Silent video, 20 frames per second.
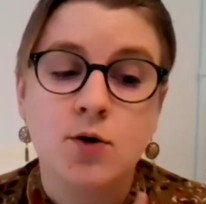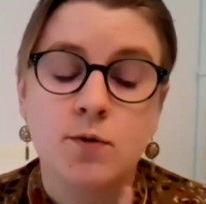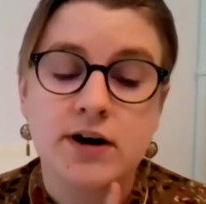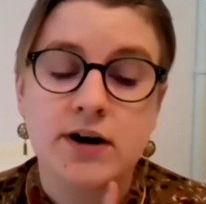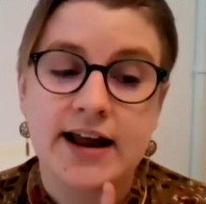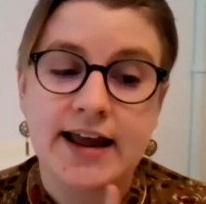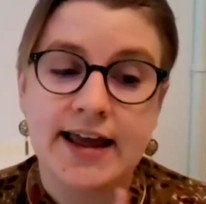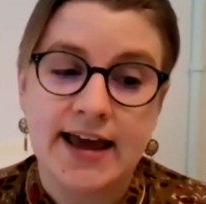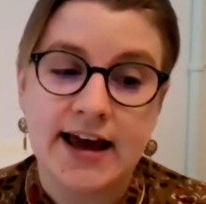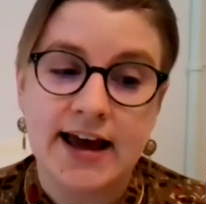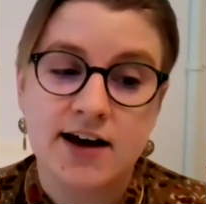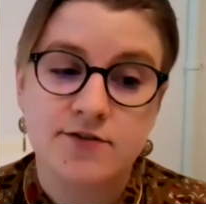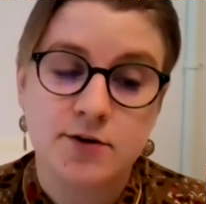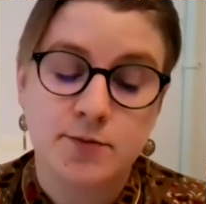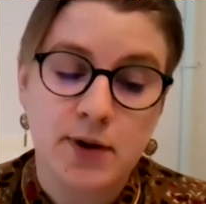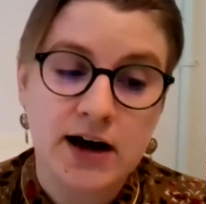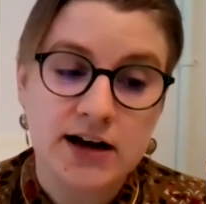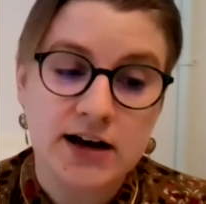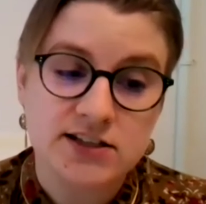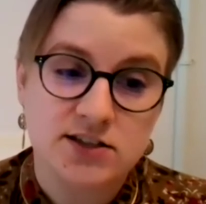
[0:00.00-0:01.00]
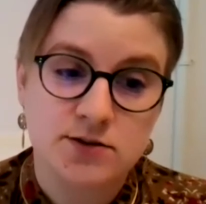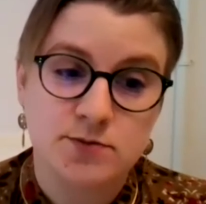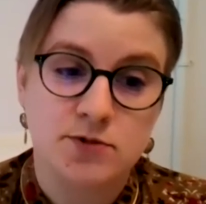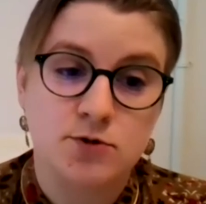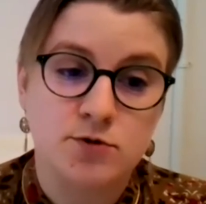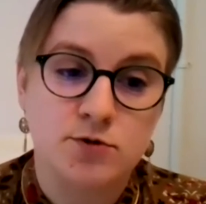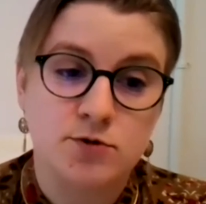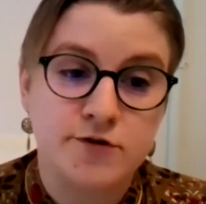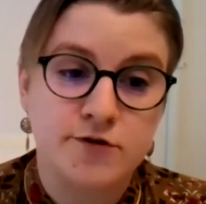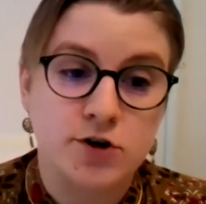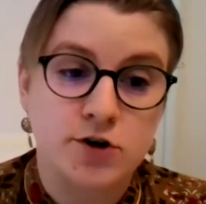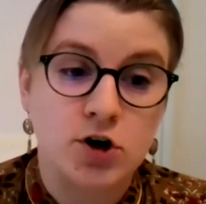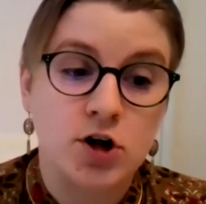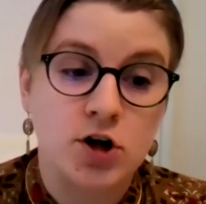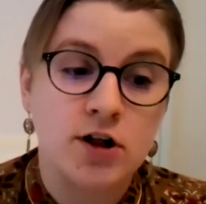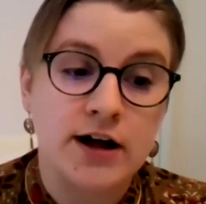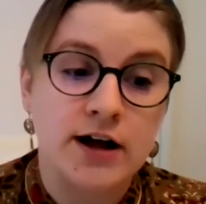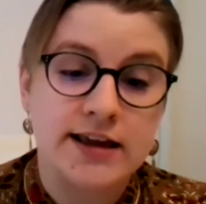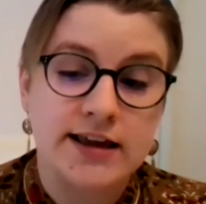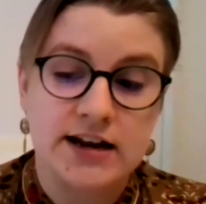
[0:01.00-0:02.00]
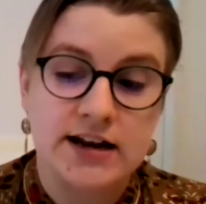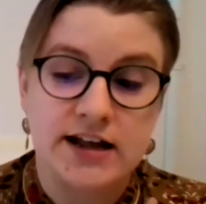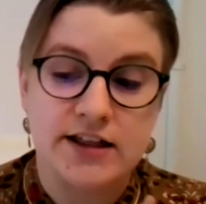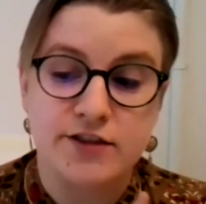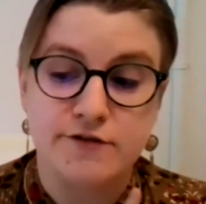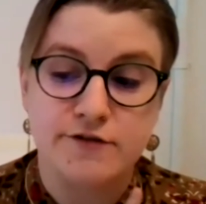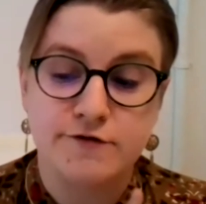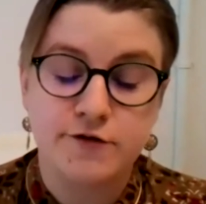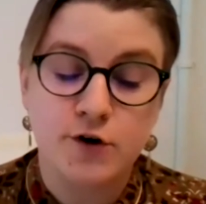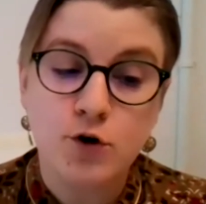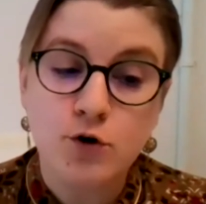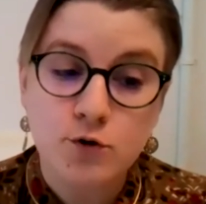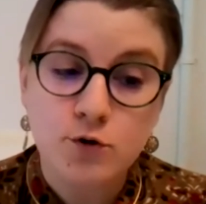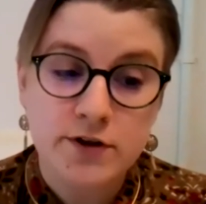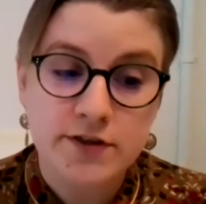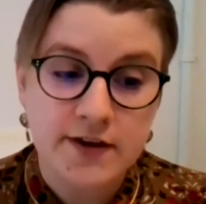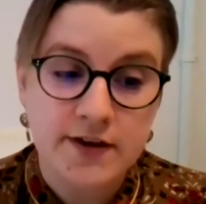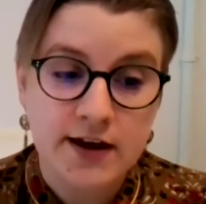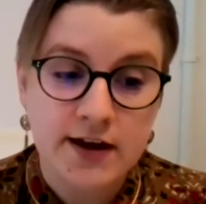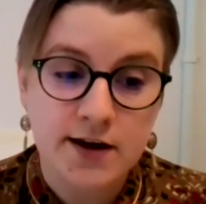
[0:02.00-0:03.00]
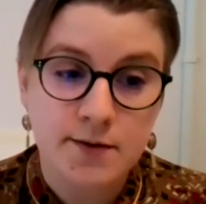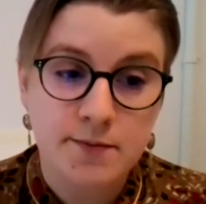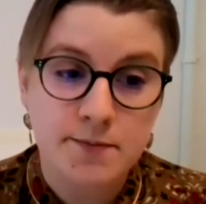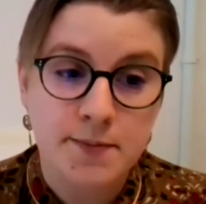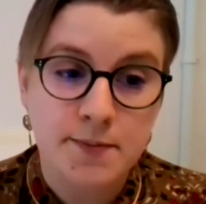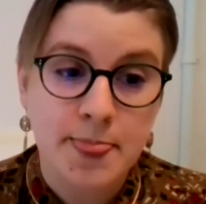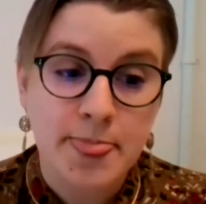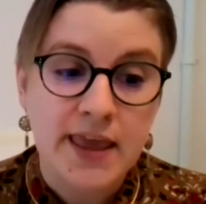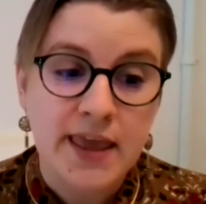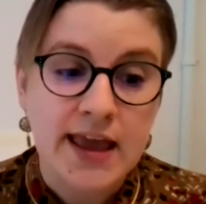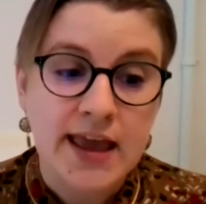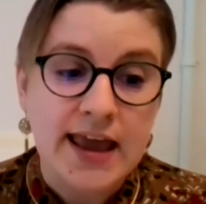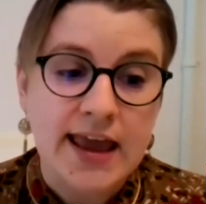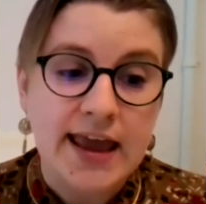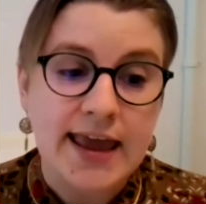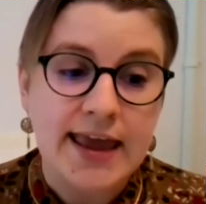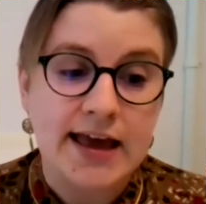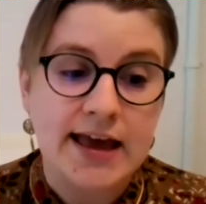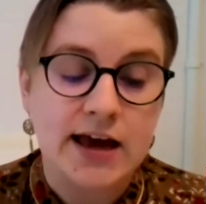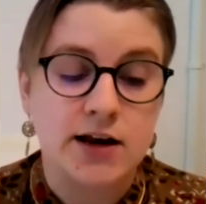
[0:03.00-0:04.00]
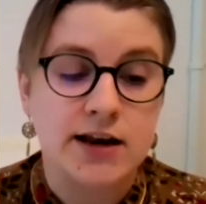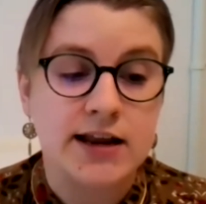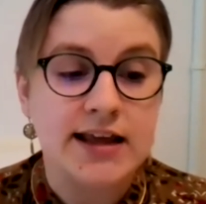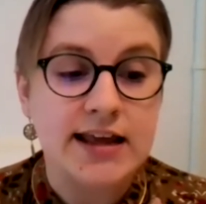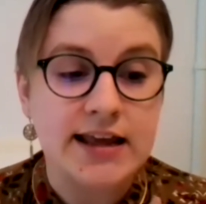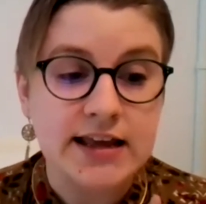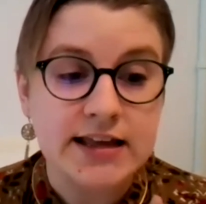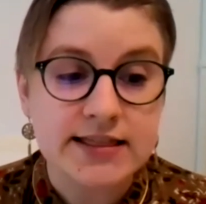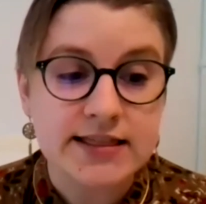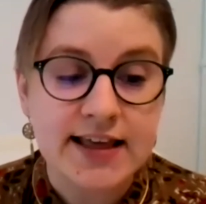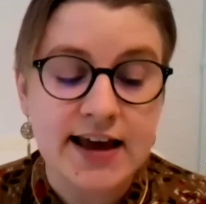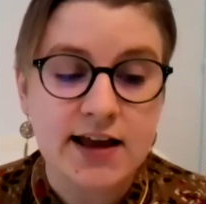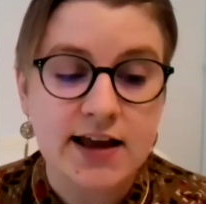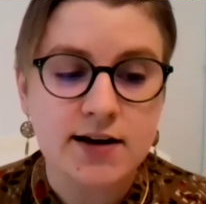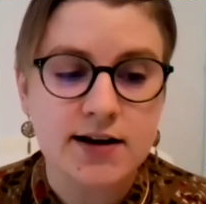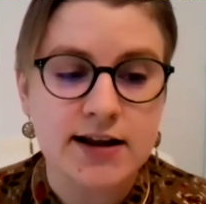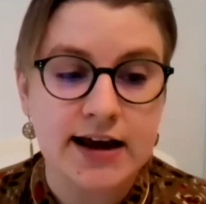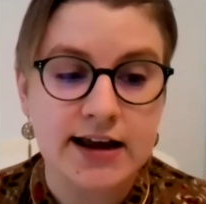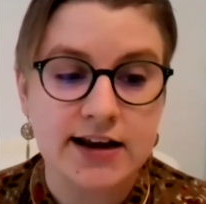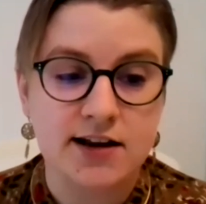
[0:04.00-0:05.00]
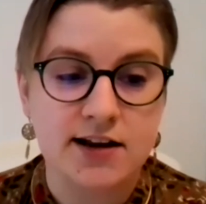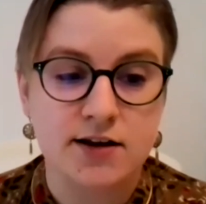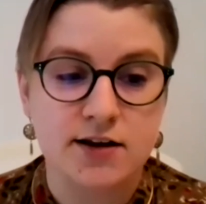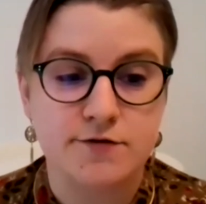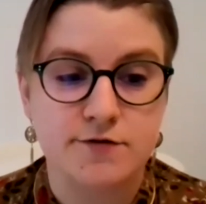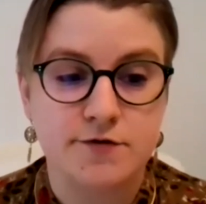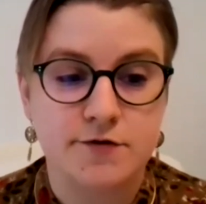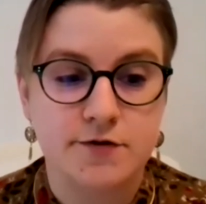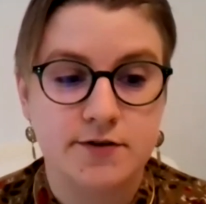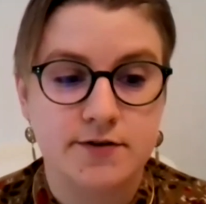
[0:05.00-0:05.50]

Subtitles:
When I have a possible referral, I get on the phone with them, and in that kind of